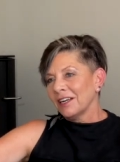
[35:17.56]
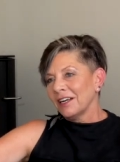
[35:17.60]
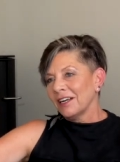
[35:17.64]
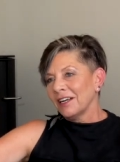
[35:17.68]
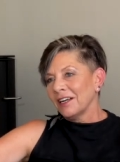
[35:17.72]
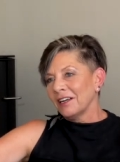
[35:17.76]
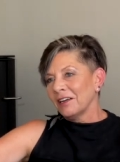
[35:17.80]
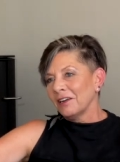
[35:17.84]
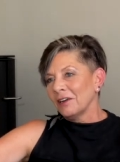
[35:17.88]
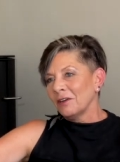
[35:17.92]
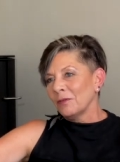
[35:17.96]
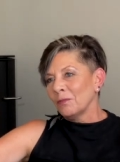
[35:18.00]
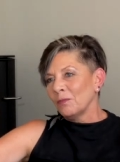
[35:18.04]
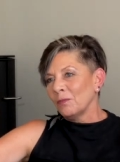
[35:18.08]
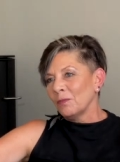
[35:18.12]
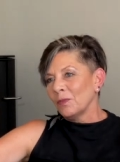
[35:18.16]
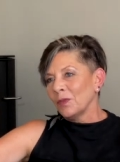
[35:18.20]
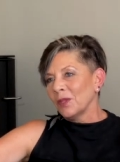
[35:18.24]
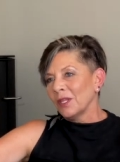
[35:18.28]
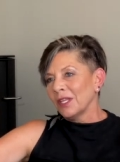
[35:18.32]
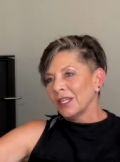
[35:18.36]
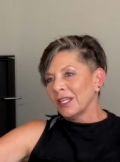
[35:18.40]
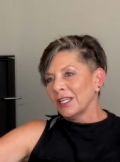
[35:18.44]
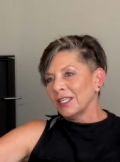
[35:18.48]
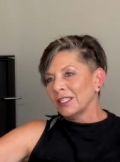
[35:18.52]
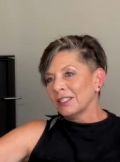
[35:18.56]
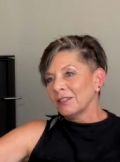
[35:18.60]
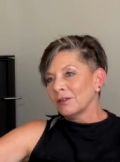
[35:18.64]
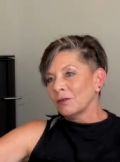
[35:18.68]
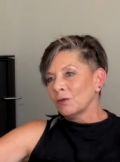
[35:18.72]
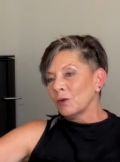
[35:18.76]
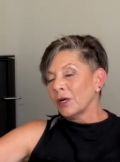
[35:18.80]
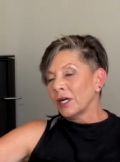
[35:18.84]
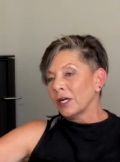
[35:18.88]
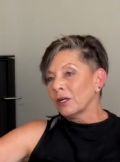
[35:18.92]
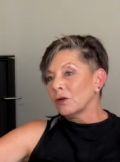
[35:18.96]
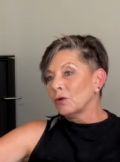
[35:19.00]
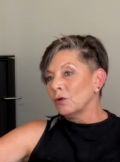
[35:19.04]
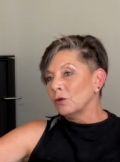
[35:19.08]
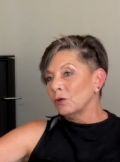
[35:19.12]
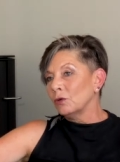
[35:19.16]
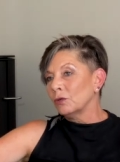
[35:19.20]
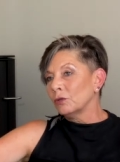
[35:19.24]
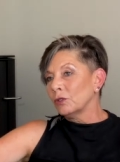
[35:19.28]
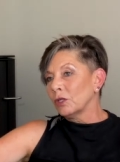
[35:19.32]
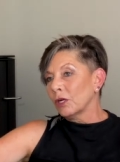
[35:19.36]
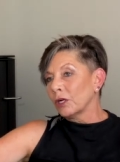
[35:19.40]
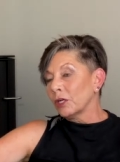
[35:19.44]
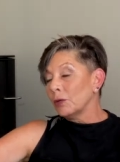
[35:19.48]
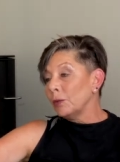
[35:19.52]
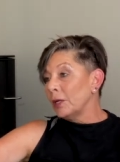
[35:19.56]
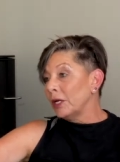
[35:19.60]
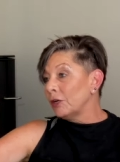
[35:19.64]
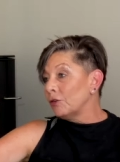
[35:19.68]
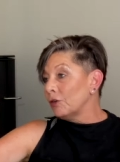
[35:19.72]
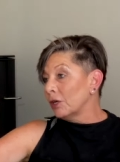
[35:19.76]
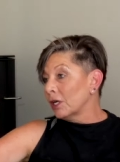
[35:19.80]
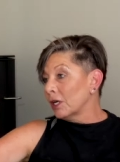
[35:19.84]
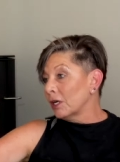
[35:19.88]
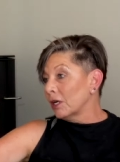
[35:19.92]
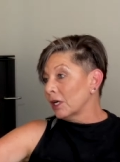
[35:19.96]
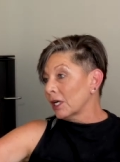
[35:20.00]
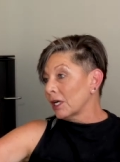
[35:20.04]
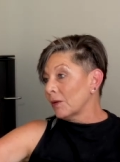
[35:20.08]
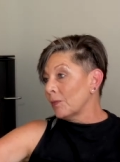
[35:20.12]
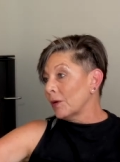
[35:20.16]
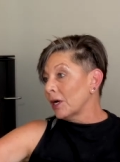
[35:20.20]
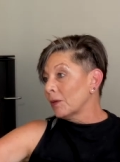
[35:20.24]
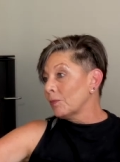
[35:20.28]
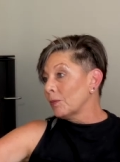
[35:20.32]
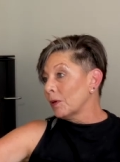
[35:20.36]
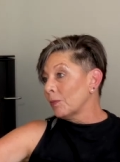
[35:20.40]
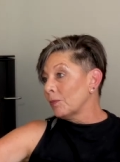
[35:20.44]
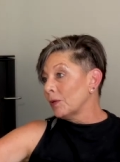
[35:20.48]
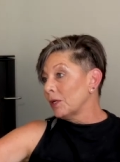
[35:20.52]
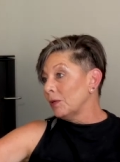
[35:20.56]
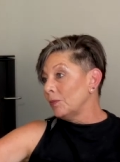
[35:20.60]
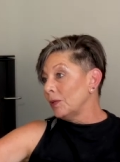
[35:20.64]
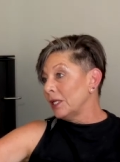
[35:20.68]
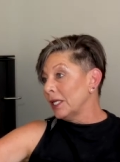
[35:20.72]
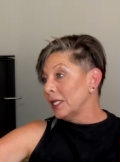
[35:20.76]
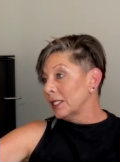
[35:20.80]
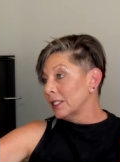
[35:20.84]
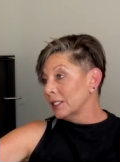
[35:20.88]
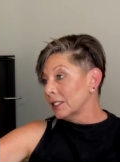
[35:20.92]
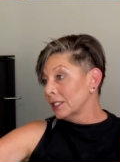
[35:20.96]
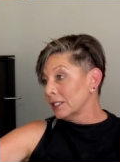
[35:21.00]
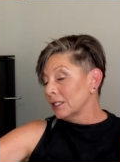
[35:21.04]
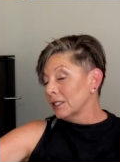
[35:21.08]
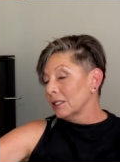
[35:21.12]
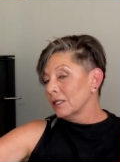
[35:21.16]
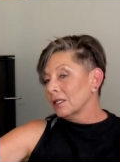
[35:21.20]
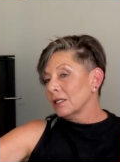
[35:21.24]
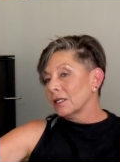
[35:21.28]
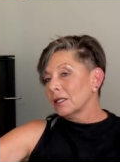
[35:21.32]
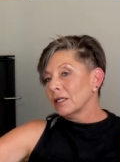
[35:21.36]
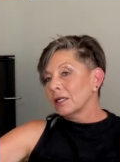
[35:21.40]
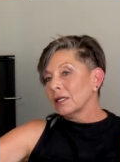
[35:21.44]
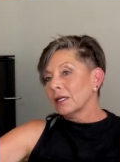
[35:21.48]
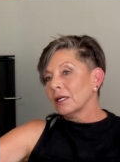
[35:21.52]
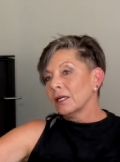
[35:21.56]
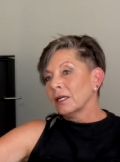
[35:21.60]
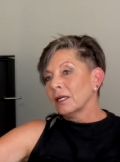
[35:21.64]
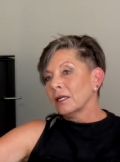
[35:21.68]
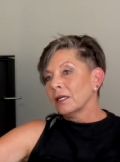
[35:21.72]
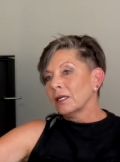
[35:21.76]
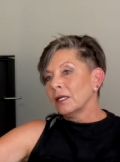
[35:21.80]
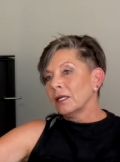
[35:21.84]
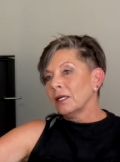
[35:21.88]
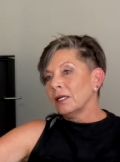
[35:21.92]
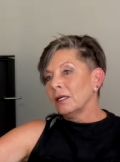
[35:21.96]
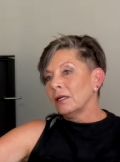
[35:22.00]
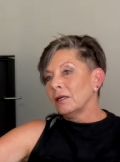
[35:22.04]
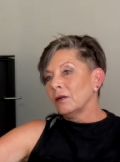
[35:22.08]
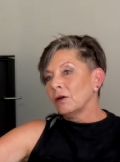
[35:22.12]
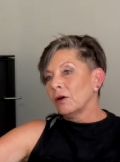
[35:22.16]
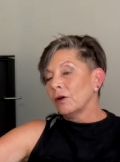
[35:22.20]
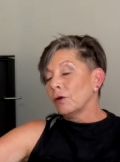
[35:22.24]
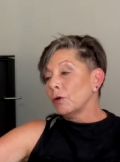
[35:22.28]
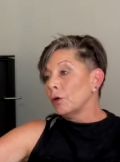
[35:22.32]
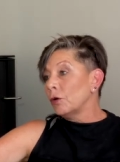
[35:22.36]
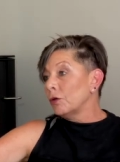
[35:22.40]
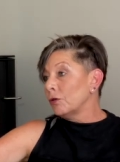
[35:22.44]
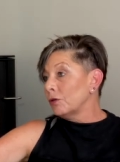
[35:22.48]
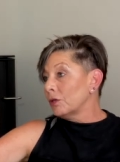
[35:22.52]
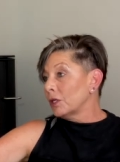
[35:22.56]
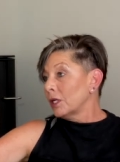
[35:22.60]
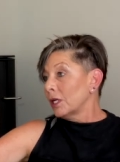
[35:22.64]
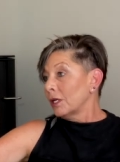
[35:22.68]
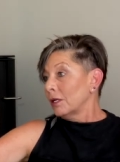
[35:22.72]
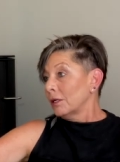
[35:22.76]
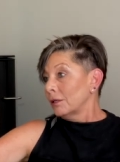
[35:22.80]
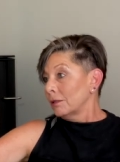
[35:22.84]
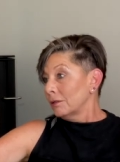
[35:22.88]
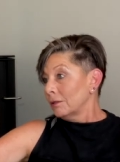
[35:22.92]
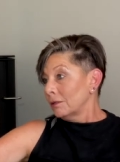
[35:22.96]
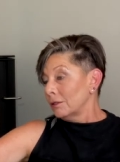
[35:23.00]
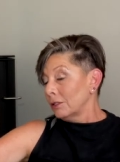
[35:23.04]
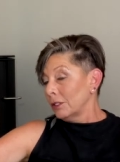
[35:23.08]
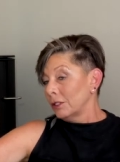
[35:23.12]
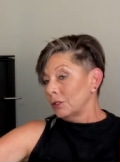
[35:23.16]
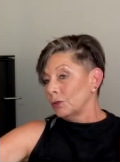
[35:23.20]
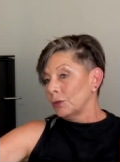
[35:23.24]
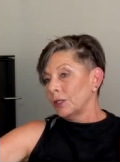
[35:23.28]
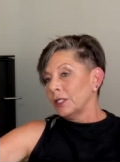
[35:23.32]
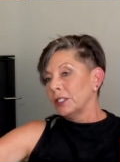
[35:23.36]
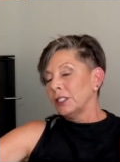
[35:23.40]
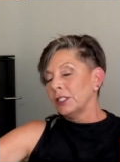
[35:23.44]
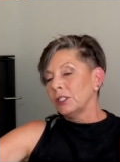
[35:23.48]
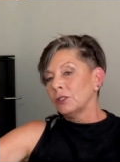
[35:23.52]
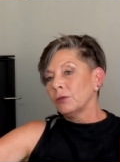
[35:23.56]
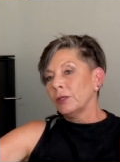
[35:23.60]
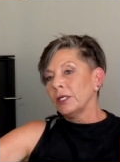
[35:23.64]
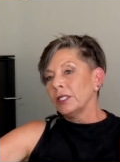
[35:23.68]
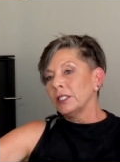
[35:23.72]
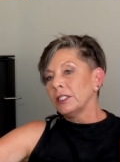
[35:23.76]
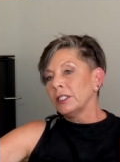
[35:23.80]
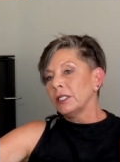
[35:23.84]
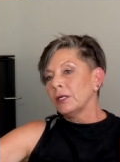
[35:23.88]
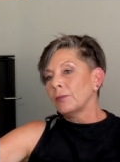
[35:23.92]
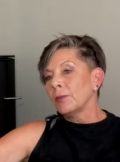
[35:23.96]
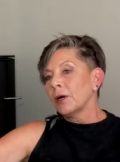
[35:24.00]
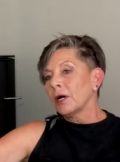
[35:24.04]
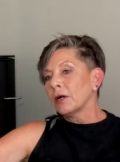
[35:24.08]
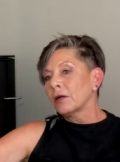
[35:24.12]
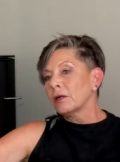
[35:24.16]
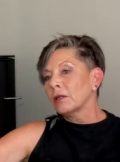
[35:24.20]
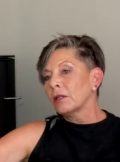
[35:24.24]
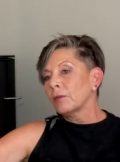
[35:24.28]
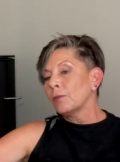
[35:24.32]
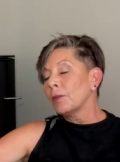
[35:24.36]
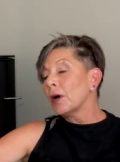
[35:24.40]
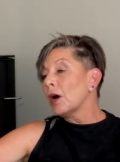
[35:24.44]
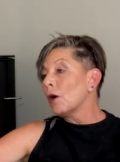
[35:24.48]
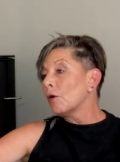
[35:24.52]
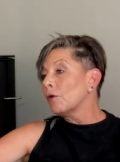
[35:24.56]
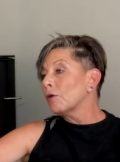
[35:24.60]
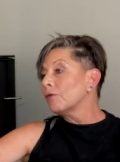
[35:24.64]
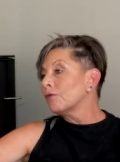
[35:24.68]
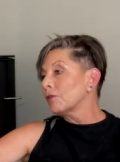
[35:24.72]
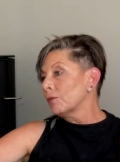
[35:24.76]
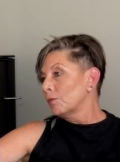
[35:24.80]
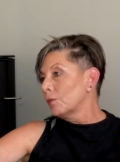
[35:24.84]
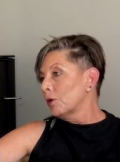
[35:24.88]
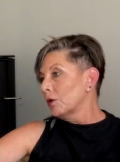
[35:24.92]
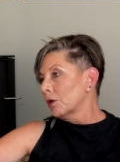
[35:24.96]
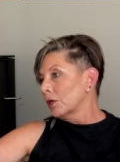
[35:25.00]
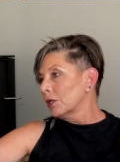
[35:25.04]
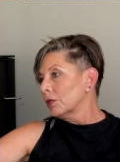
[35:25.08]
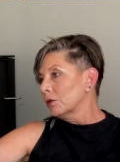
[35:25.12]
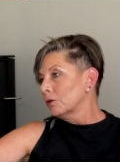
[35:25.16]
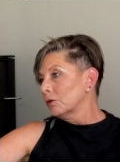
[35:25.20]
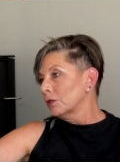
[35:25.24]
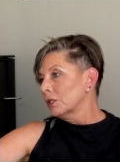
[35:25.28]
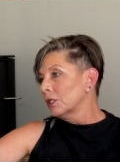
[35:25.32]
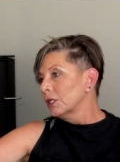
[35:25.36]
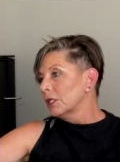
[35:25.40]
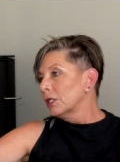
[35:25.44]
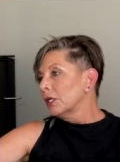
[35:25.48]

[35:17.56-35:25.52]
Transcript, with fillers: there's quite a cool documentary going to come out by PBS on Earth Day in 2020 about the power of the molecule.